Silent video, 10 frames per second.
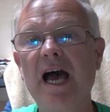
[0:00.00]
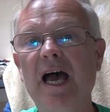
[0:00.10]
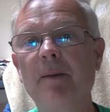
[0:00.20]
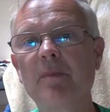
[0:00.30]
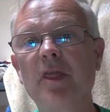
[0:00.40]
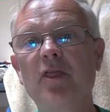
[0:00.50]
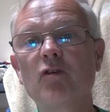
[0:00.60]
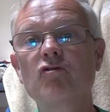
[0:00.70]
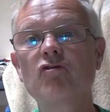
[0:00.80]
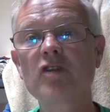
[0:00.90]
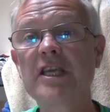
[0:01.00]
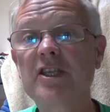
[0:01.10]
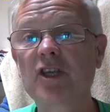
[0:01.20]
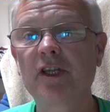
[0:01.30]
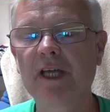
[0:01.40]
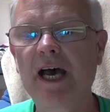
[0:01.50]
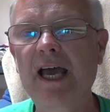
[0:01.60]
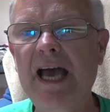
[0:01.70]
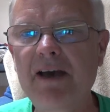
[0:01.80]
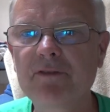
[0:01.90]
The reason I
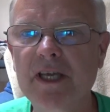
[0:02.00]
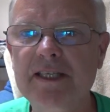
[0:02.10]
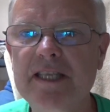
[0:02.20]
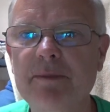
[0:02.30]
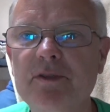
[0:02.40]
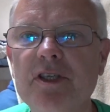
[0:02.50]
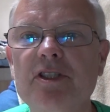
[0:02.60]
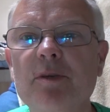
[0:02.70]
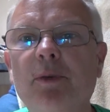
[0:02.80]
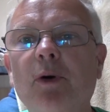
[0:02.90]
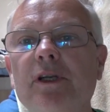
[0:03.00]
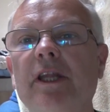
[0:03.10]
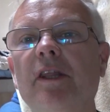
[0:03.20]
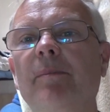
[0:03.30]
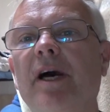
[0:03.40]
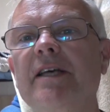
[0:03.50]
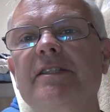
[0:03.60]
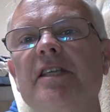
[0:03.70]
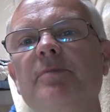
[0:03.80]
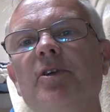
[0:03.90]
haven't accepted support in the
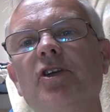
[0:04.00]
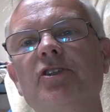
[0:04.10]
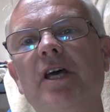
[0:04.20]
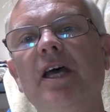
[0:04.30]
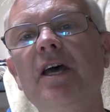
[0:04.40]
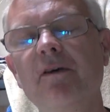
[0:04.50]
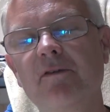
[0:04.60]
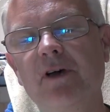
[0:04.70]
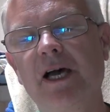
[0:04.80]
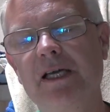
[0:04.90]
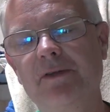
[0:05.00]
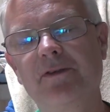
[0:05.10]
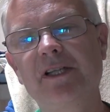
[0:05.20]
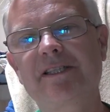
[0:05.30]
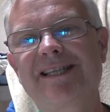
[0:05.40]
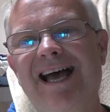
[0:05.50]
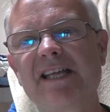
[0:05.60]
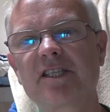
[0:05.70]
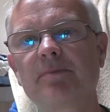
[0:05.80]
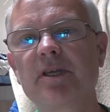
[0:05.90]
past is because I felt it
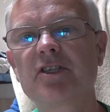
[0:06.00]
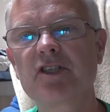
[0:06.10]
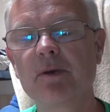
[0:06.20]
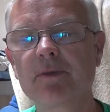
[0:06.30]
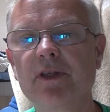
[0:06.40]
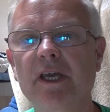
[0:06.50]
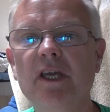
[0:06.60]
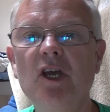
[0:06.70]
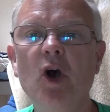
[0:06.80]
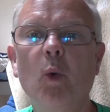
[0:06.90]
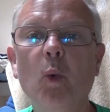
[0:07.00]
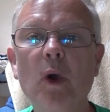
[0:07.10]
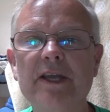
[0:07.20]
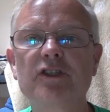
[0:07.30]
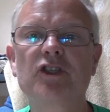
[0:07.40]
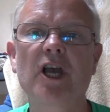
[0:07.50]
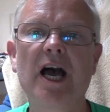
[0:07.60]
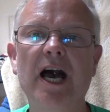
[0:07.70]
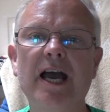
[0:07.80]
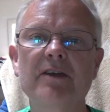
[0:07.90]
had to be something which
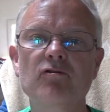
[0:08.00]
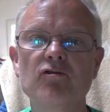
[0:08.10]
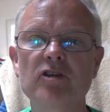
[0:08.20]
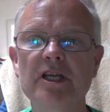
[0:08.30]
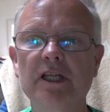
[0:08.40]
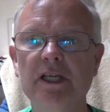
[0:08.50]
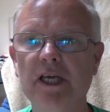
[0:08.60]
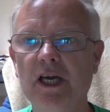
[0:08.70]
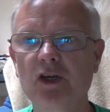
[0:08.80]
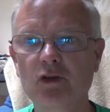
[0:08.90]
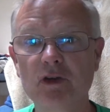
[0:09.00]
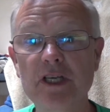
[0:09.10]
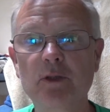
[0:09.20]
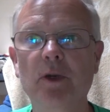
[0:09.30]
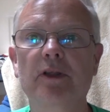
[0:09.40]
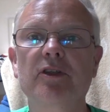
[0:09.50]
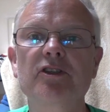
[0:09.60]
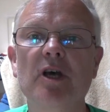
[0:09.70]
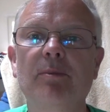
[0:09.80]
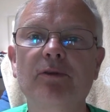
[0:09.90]
I really agreed with and
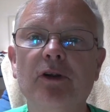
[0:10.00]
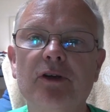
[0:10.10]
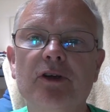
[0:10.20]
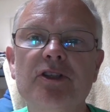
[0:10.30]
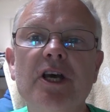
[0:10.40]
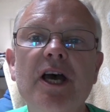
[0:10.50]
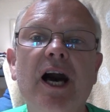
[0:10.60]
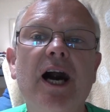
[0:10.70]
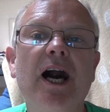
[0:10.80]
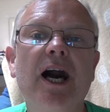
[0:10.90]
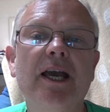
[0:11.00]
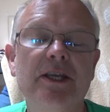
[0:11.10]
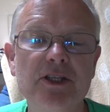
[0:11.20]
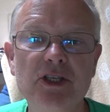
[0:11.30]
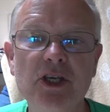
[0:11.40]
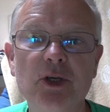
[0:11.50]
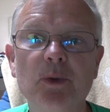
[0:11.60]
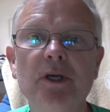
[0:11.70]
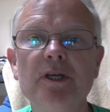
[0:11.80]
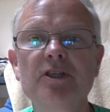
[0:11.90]
a product I
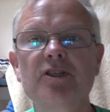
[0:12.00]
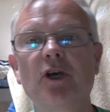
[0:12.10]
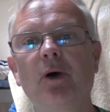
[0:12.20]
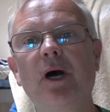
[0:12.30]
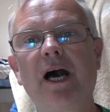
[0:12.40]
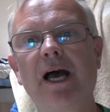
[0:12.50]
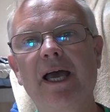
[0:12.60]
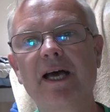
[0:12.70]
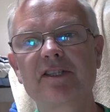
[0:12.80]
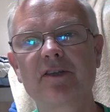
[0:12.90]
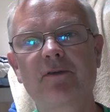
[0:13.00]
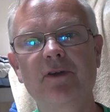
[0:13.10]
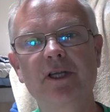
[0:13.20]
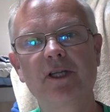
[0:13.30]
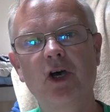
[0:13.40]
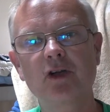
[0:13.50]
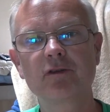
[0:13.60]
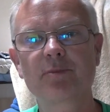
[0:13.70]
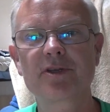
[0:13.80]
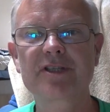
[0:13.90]
knew. So I had to feel
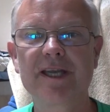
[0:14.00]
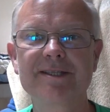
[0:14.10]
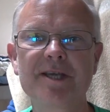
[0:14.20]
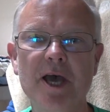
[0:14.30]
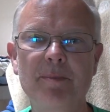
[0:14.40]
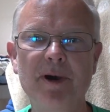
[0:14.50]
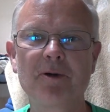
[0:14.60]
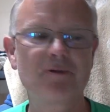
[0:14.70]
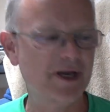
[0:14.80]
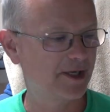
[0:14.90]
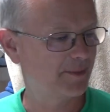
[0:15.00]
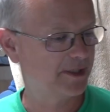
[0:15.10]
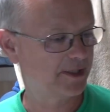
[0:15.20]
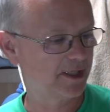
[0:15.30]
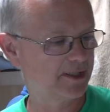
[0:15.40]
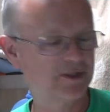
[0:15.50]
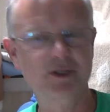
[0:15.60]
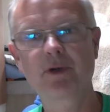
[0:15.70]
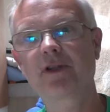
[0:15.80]
100% about recommending it to